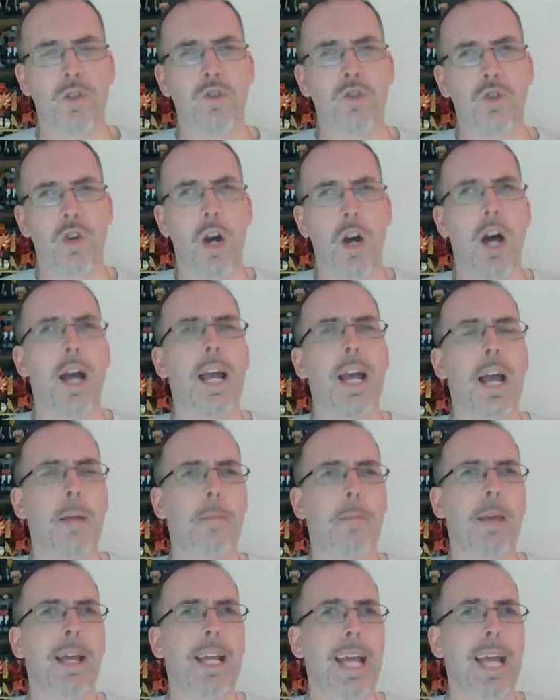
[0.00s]
to try
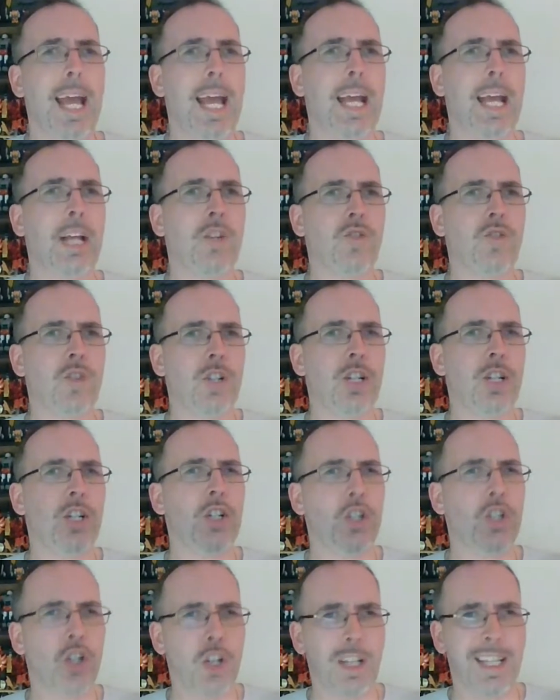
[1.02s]
and make a
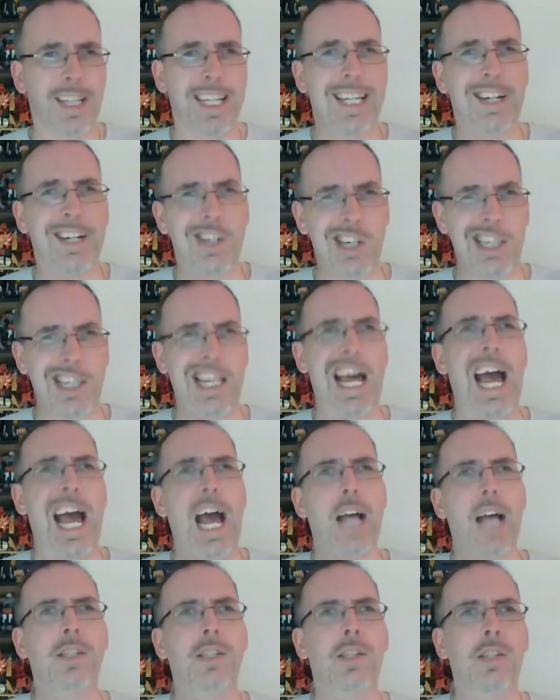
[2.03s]
traditional leader
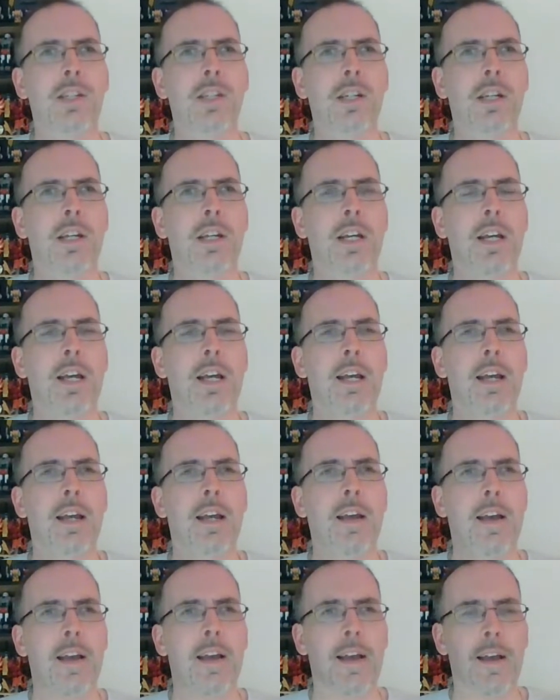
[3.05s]
class
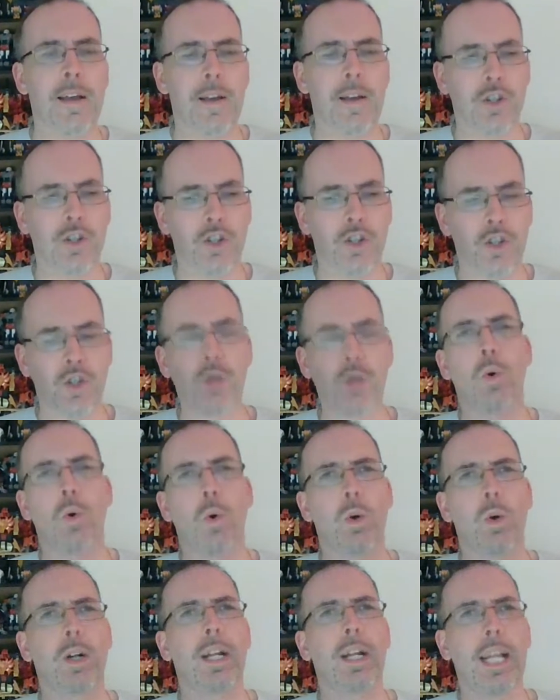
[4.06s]

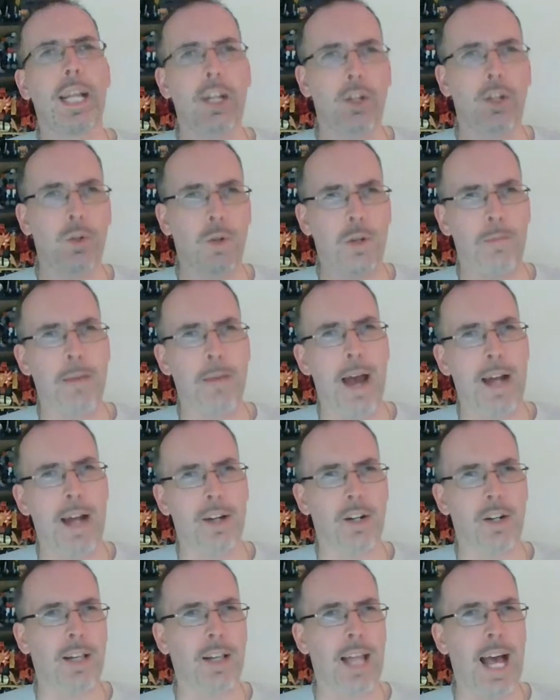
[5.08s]
shoehorn into
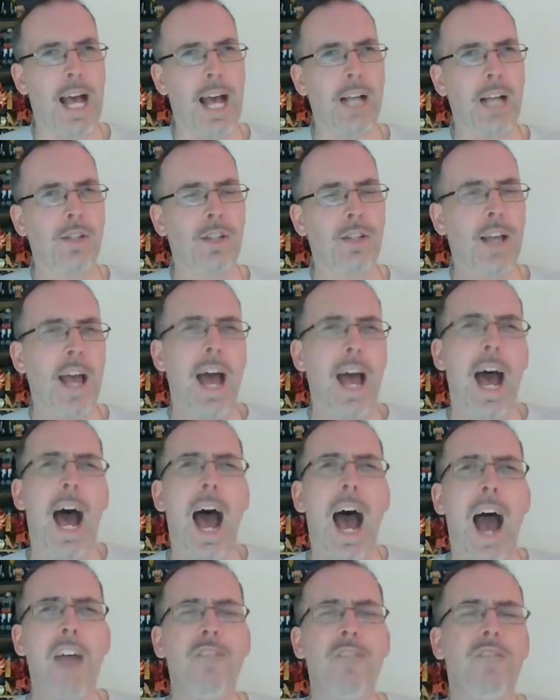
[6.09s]
commander class.
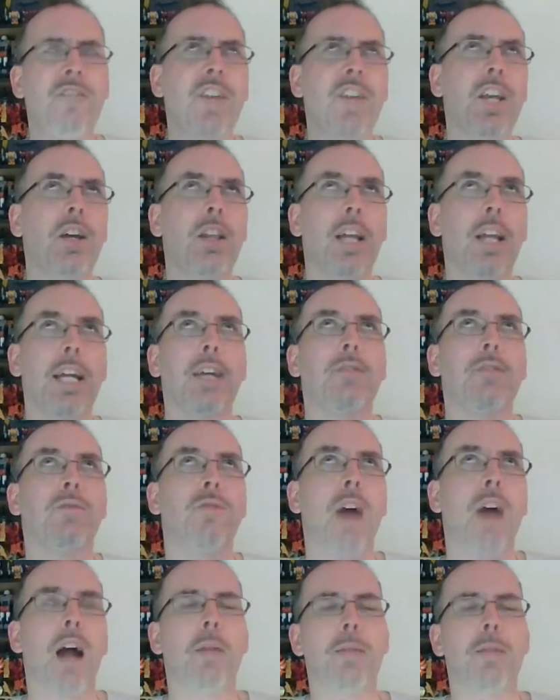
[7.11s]
I feel like
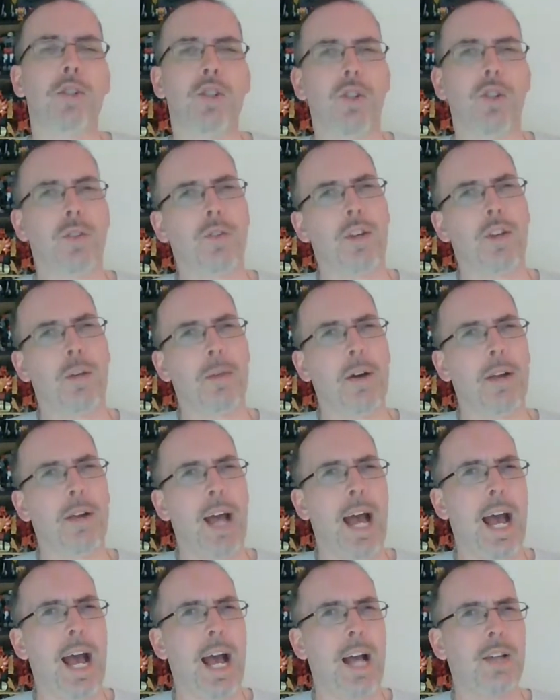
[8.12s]
Rodimus should have come out
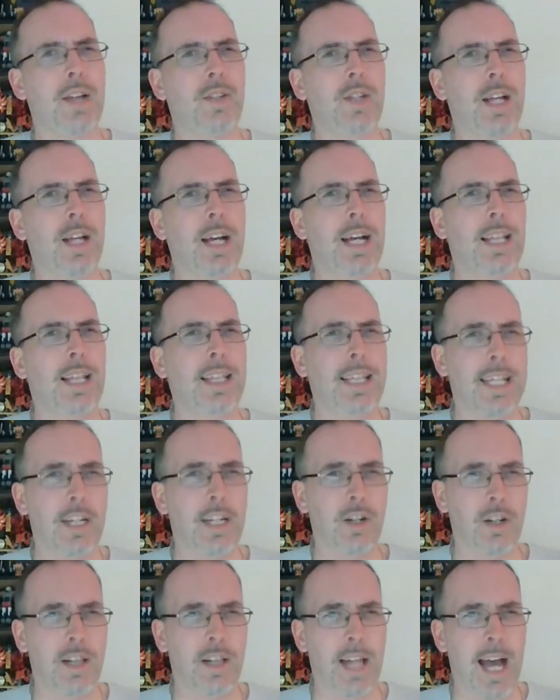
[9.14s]
as a
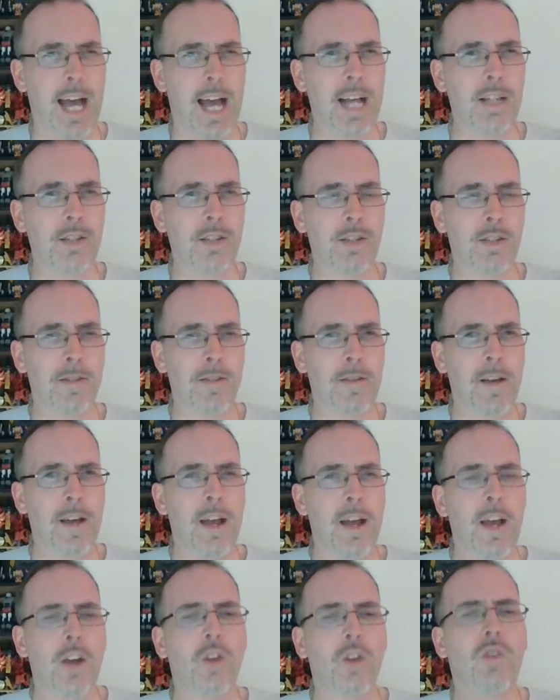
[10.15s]
leader class.
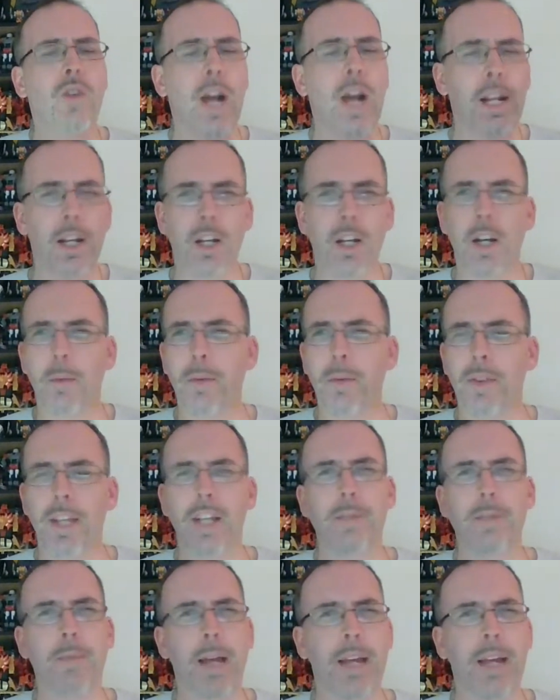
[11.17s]
Granted, a couple of
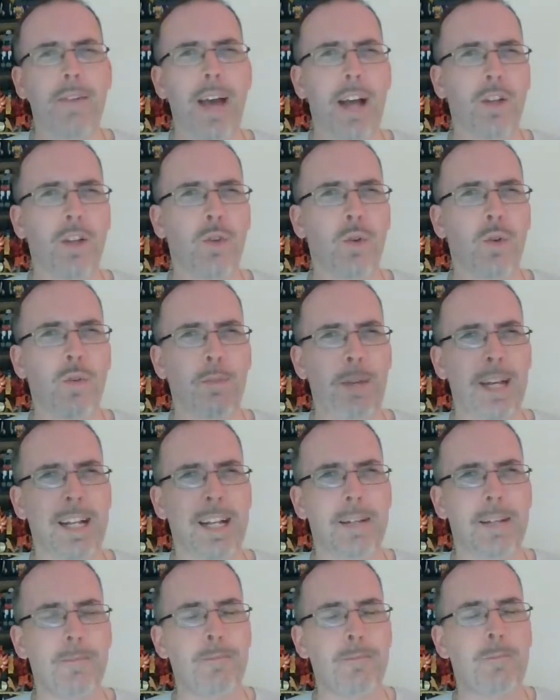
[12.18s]
things may have had to have
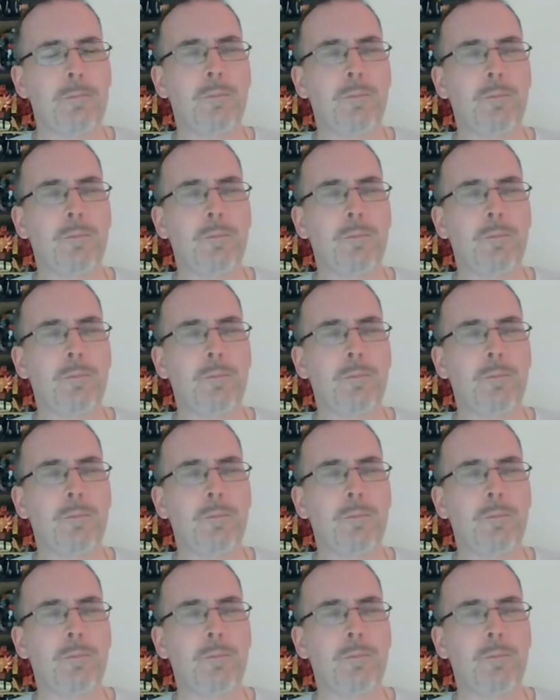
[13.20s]
been